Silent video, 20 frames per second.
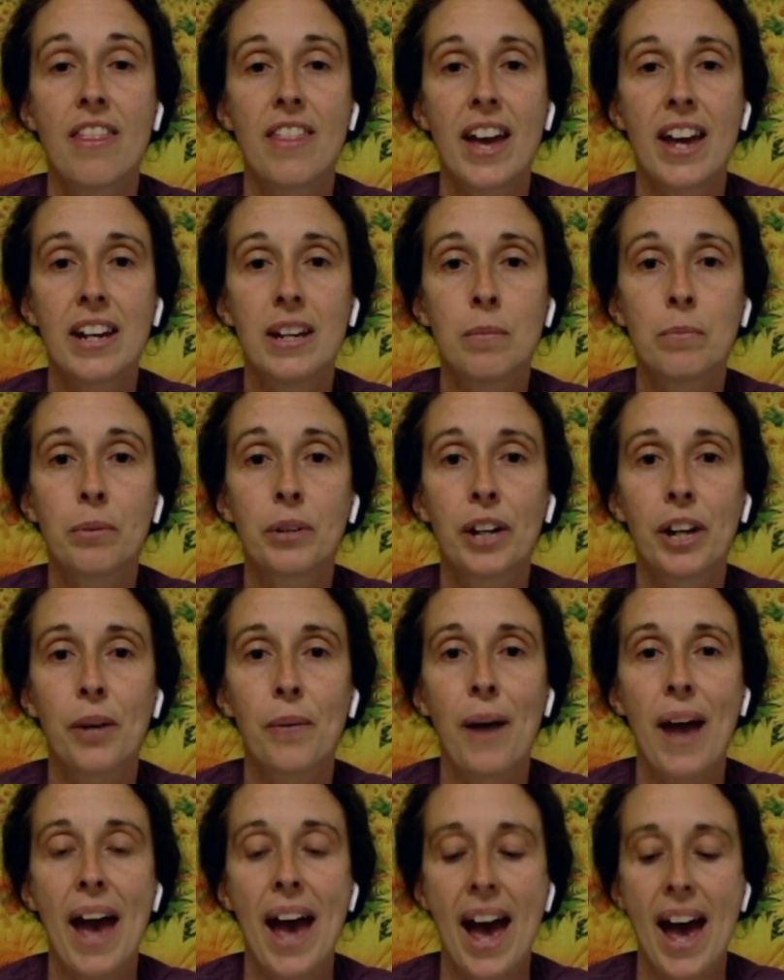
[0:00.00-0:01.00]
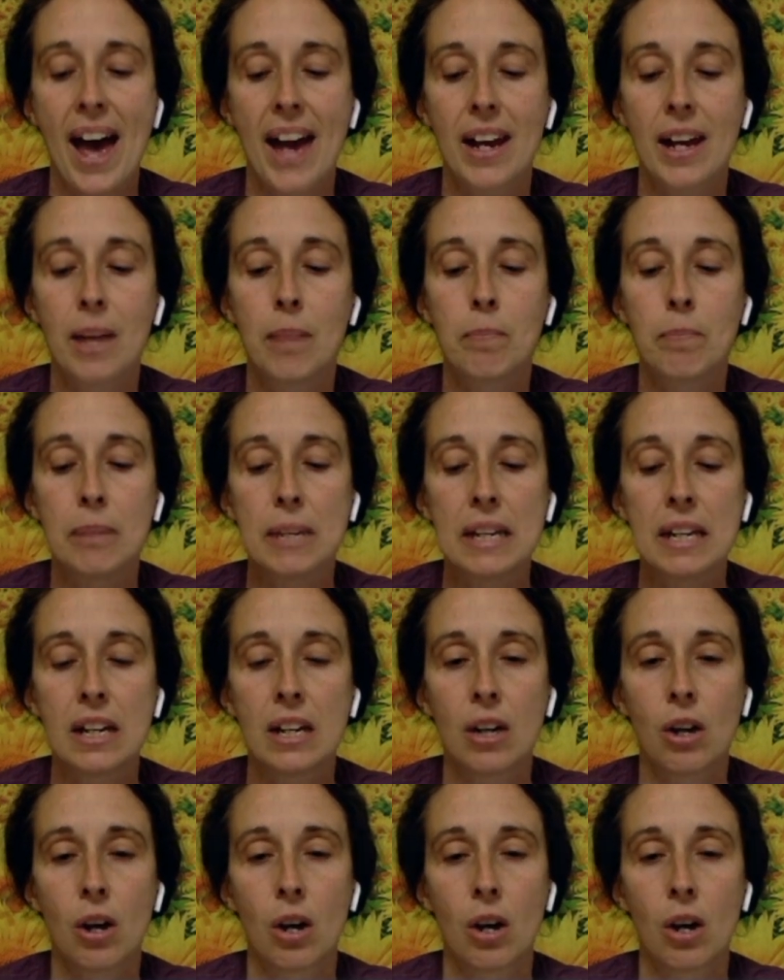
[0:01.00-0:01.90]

that embryo had a beating